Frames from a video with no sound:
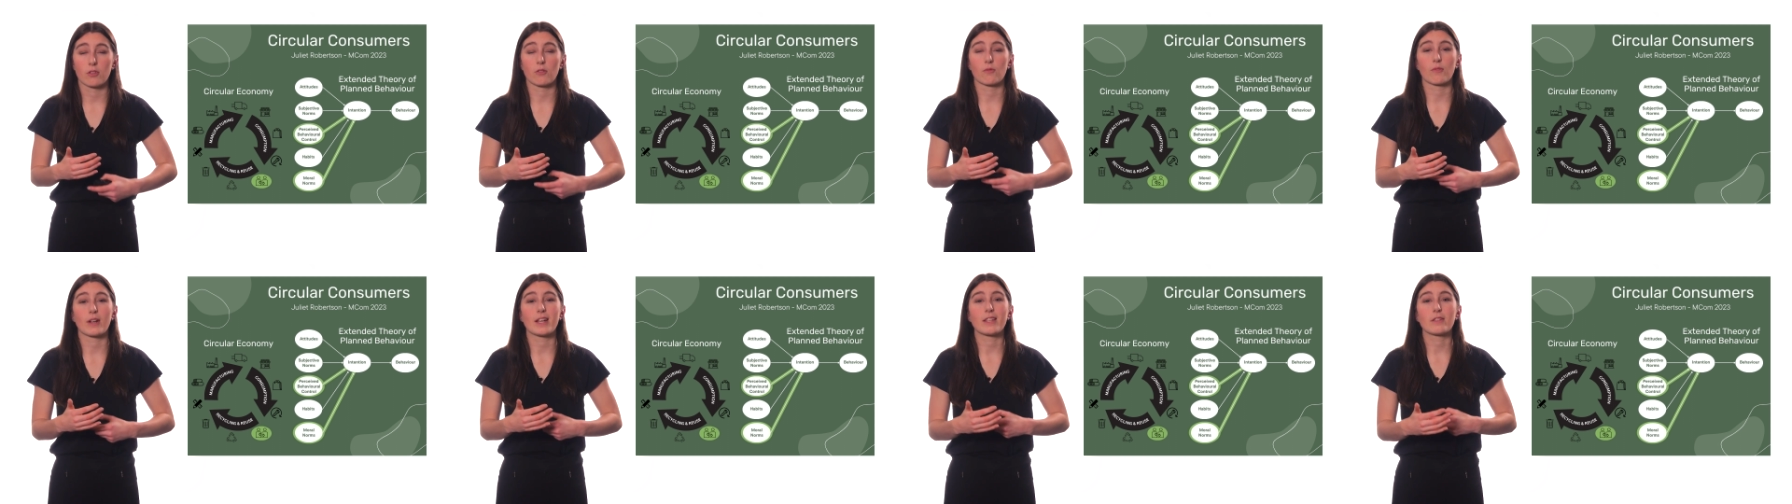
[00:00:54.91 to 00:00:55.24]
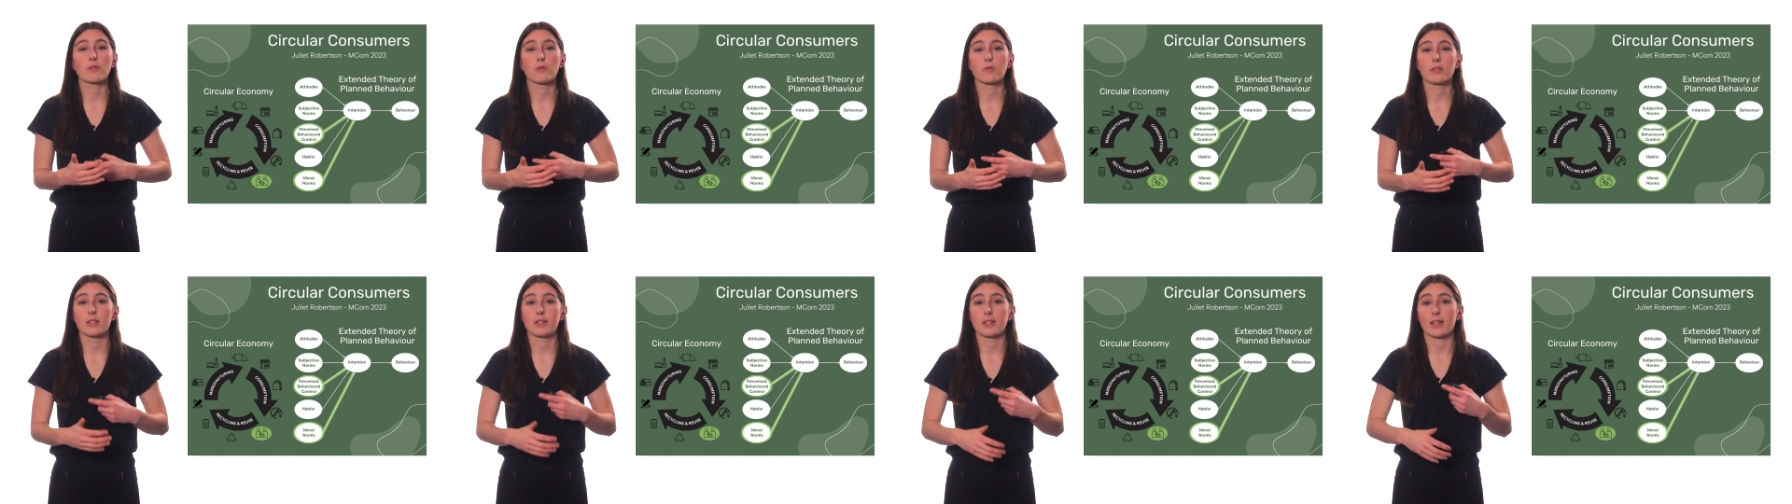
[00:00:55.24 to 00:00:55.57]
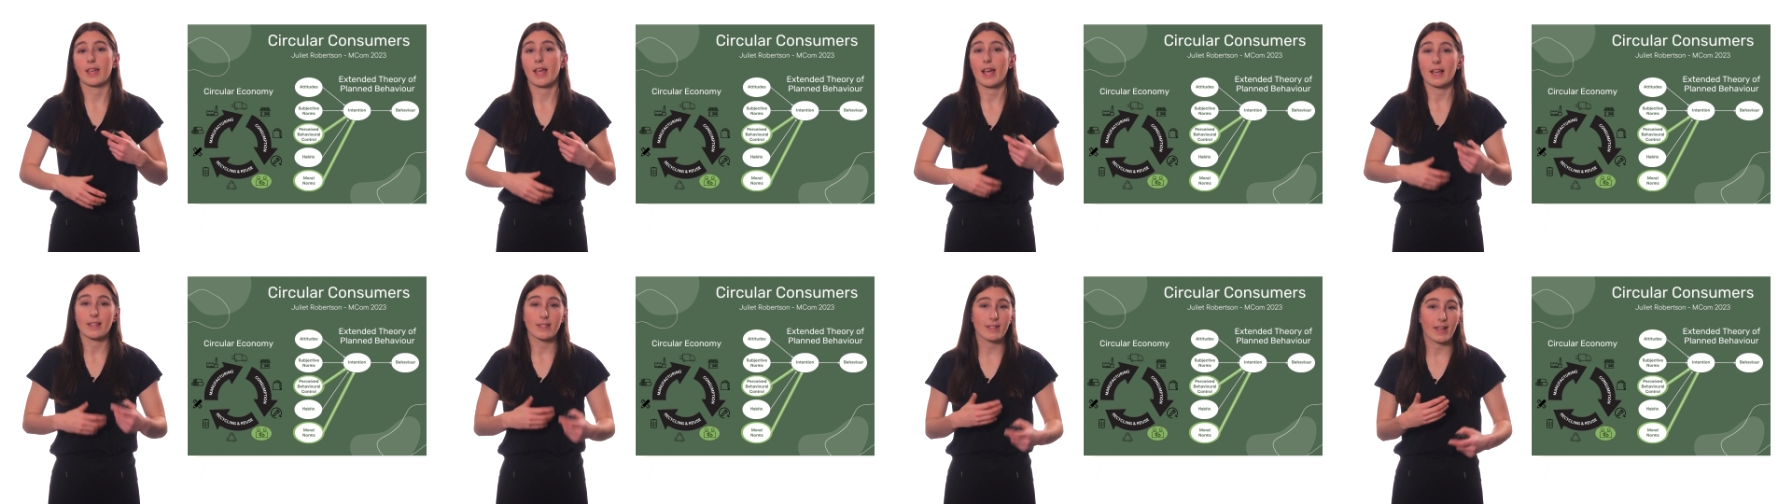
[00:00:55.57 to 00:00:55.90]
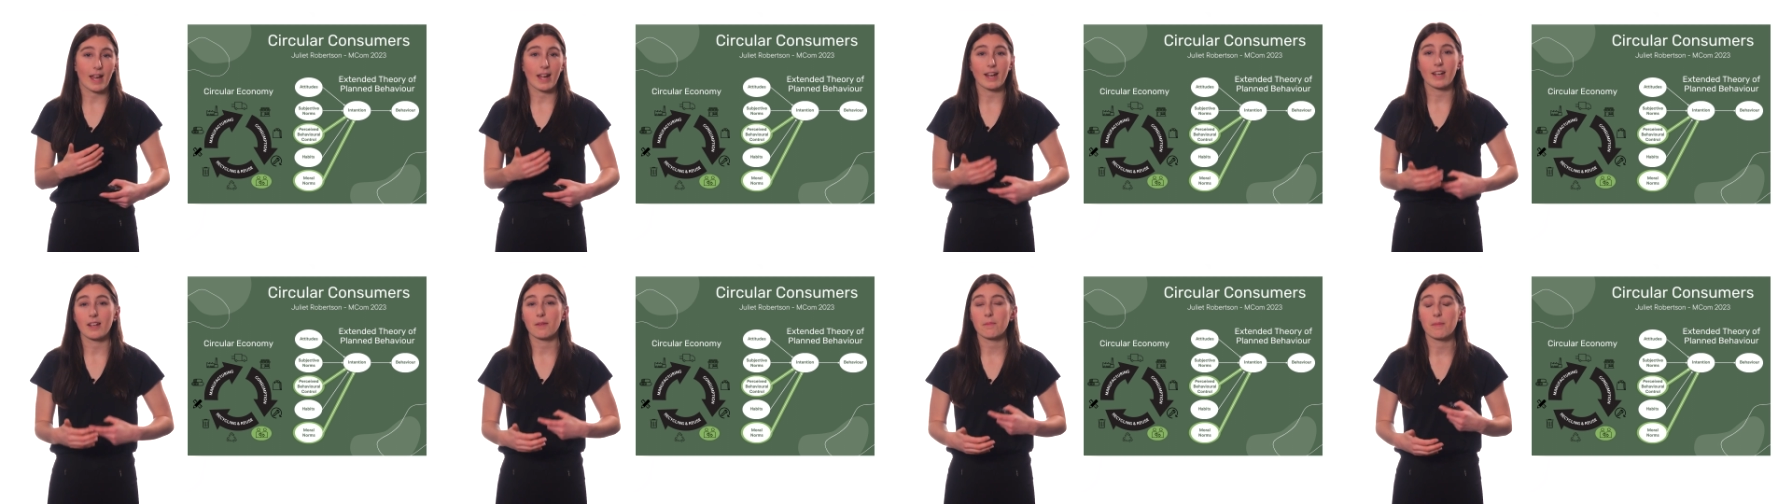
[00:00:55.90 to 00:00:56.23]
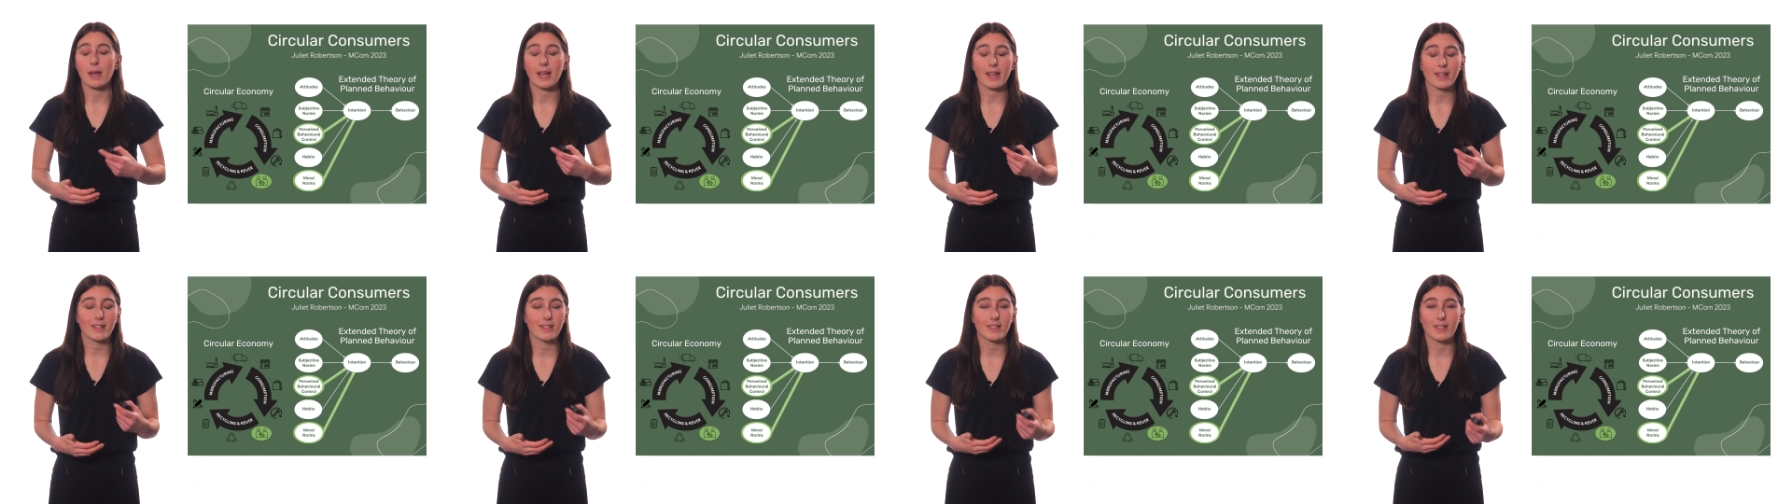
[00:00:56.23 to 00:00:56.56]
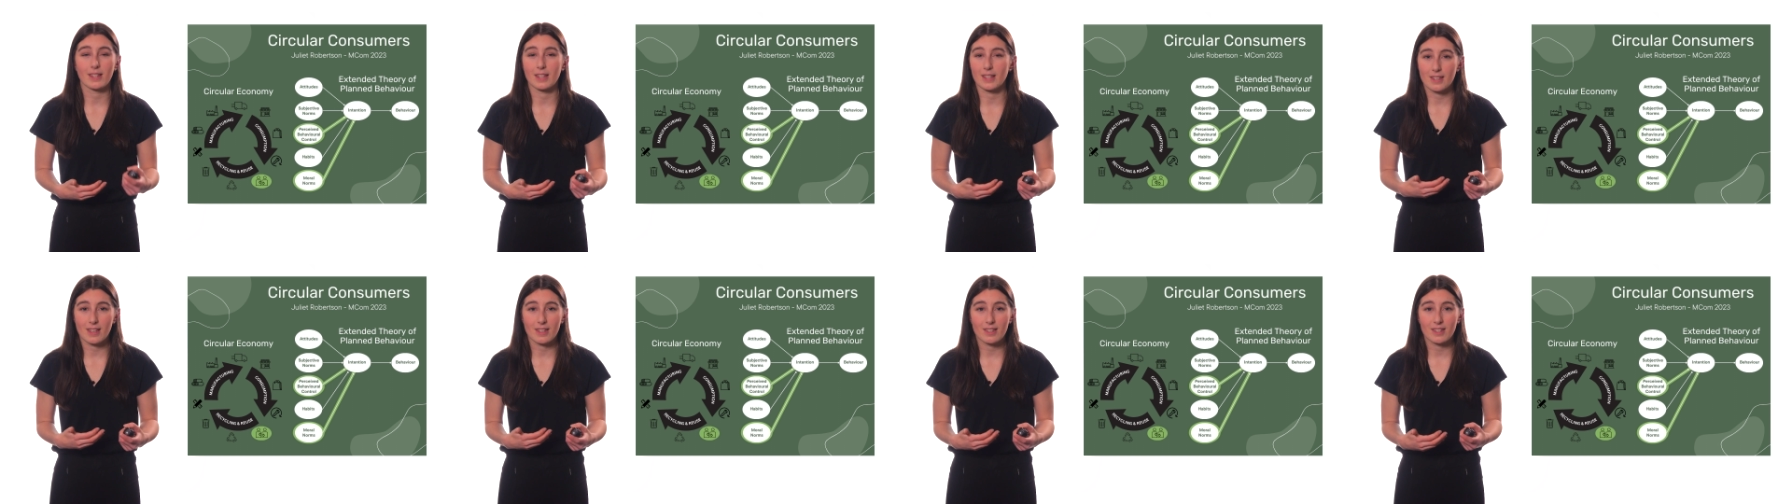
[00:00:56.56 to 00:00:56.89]
resources are cascading back into
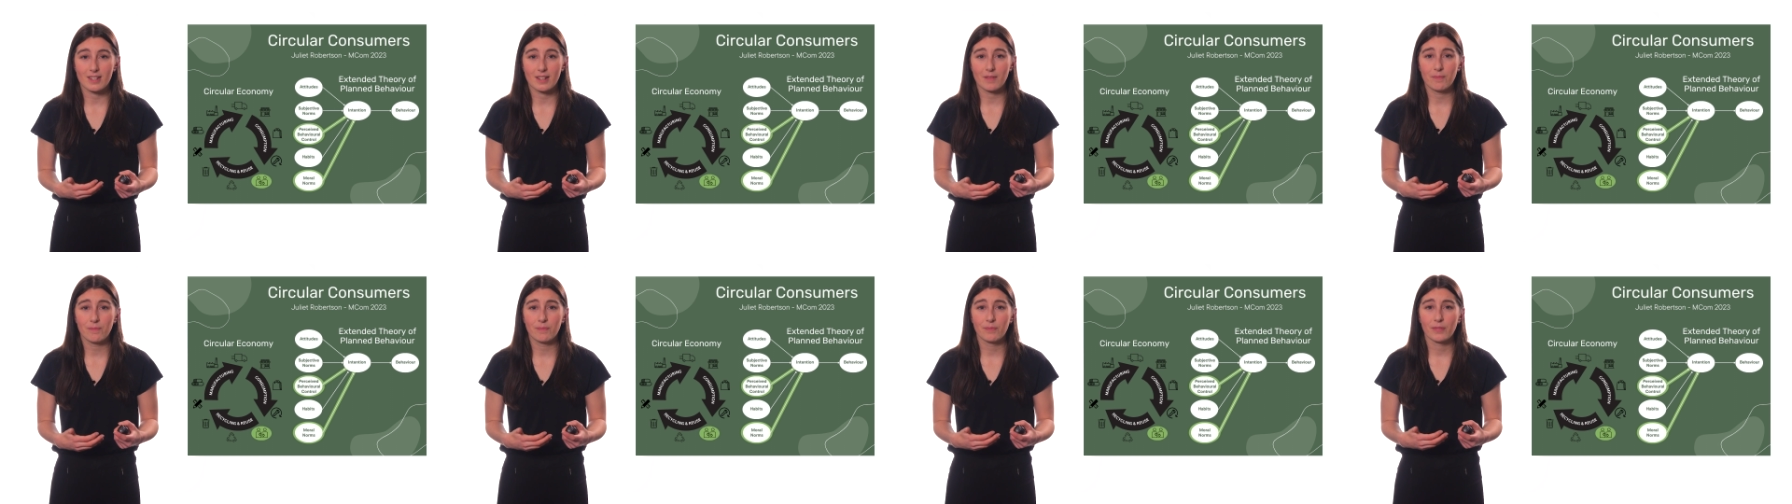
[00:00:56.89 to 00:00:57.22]
the system,